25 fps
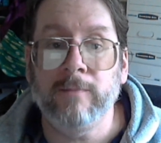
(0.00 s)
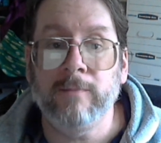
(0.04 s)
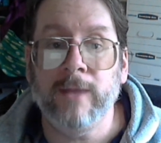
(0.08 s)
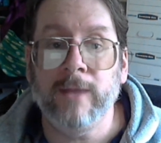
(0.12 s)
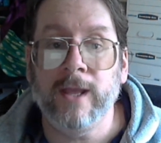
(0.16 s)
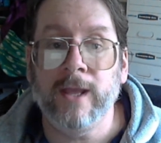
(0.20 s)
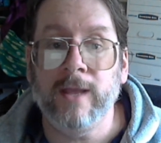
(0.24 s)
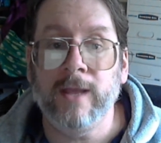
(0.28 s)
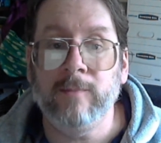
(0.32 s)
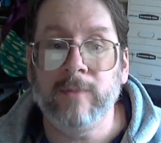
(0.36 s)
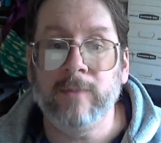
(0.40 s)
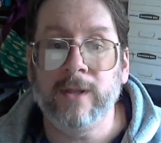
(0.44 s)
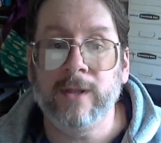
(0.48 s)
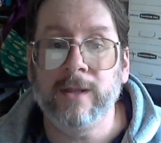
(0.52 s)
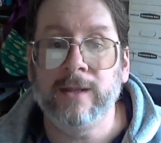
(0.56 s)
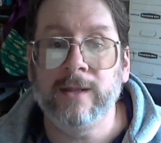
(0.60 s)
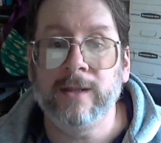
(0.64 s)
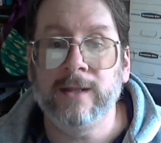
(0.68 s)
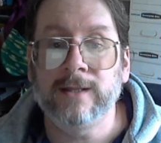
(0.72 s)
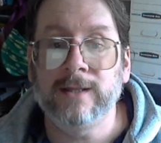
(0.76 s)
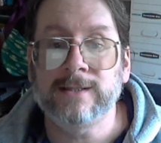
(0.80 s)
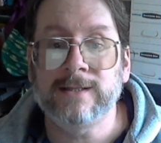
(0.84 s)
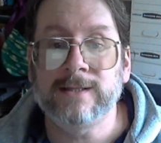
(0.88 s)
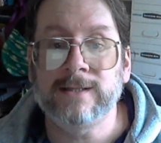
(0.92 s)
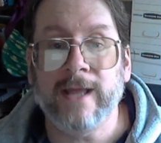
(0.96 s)
may be
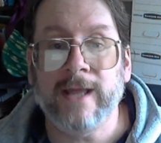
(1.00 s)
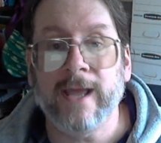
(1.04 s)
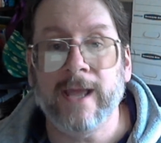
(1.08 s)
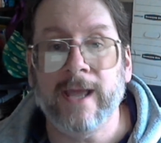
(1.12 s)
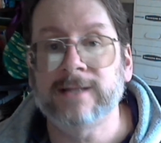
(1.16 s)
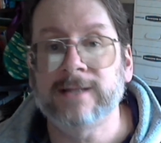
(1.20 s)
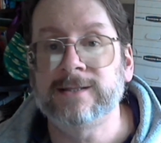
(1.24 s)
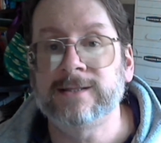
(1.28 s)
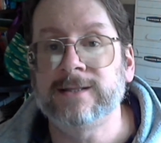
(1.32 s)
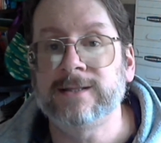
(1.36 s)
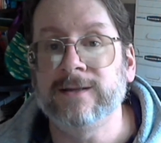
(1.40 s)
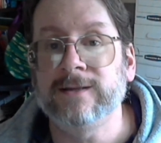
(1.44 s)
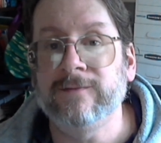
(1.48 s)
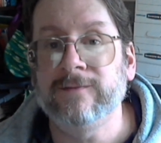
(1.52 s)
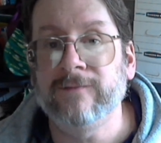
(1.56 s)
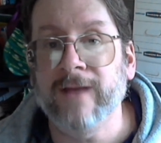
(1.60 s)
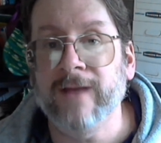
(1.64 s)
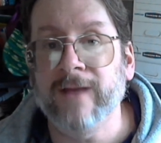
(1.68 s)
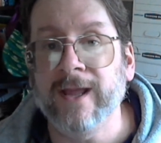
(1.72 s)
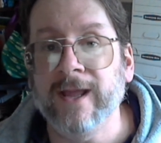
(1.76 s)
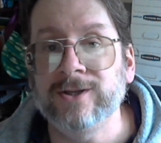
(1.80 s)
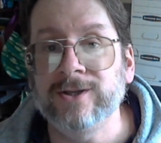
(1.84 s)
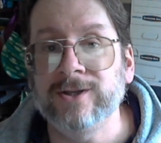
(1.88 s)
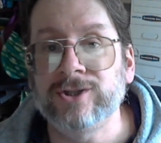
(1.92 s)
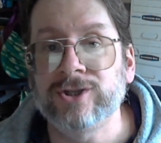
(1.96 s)
his next
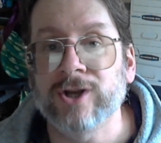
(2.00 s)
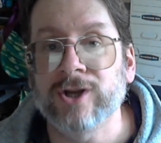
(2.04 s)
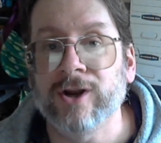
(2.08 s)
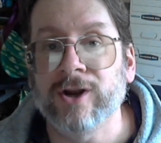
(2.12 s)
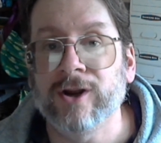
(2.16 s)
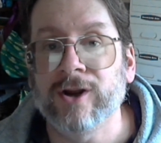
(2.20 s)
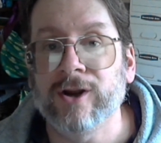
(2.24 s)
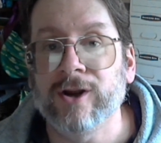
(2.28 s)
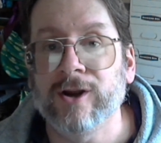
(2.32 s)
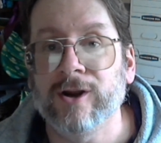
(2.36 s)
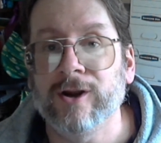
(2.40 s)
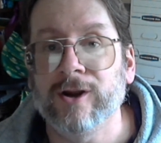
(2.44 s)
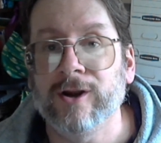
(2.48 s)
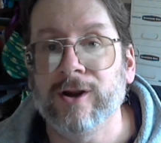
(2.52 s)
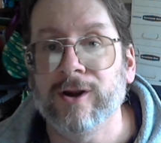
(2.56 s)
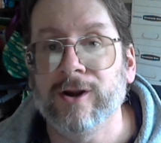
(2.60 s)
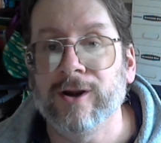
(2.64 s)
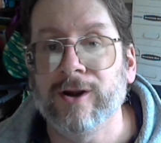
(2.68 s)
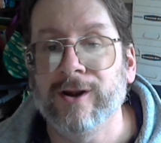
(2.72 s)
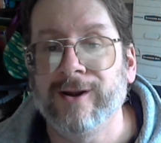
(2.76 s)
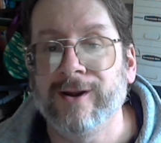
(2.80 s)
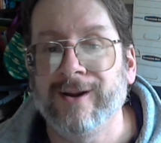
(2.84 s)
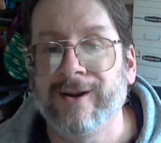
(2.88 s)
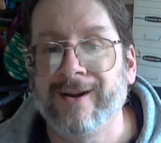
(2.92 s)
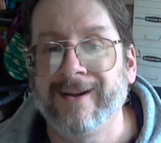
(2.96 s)

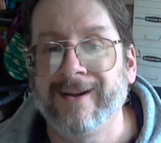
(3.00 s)
venture.